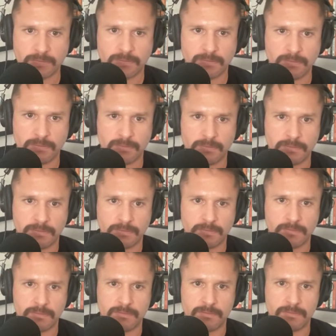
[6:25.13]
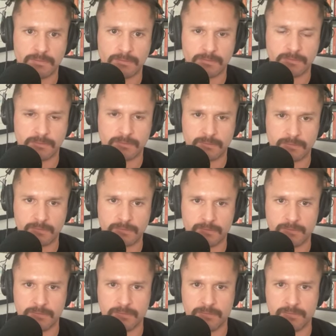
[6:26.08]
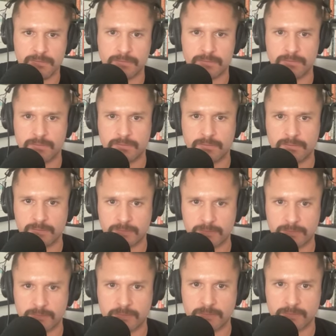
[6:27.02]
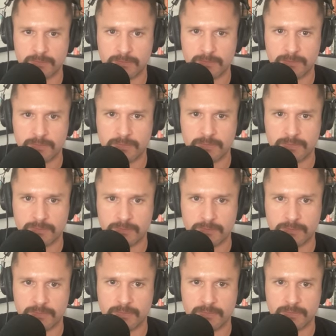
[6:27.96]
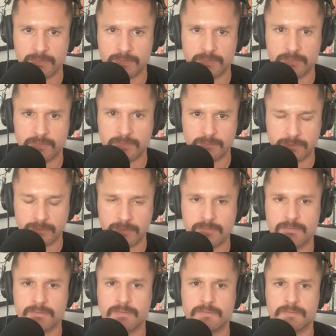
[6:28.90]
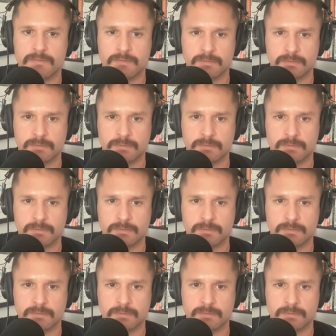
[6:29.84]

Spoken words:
(not speaking)